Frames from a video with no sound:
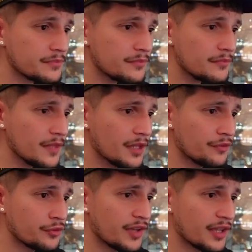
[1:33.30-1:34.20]
if you
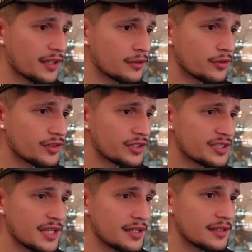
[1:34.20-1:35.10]
take a look this
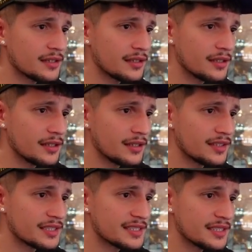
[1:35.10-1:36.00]
at
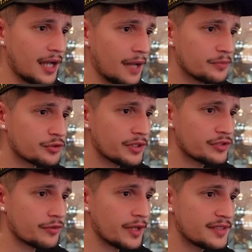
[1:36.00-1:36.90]
this uh, uptrend
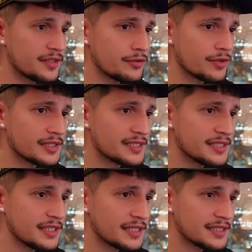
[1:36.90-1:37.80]
right here, you can see,
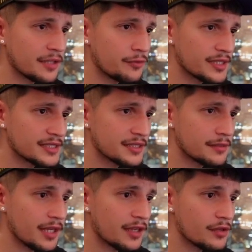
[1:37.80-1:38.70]
guys, that we are still
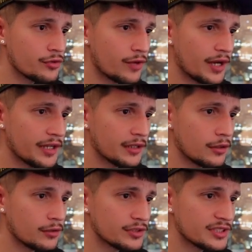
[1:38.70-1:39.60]
making new higher
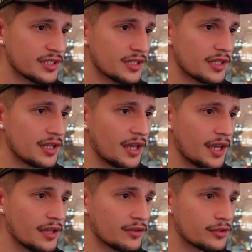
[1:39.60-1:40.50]
lows
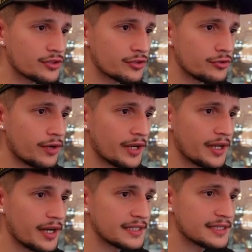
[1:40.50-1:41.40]
and also new higher
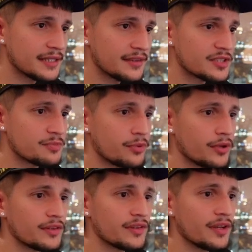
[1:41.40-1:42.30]
highs at this
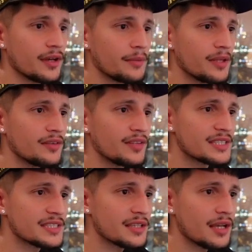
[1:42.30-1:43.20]
point um, in this
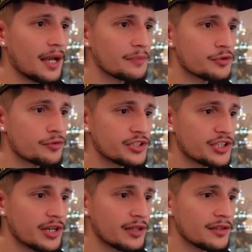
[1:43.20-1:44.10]
uptrend
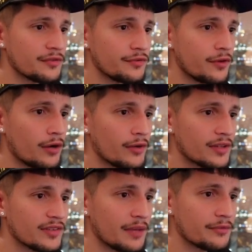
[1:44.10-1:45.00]
channel in the four hour
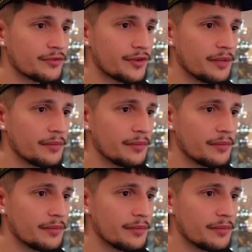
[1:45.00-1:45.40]
time frame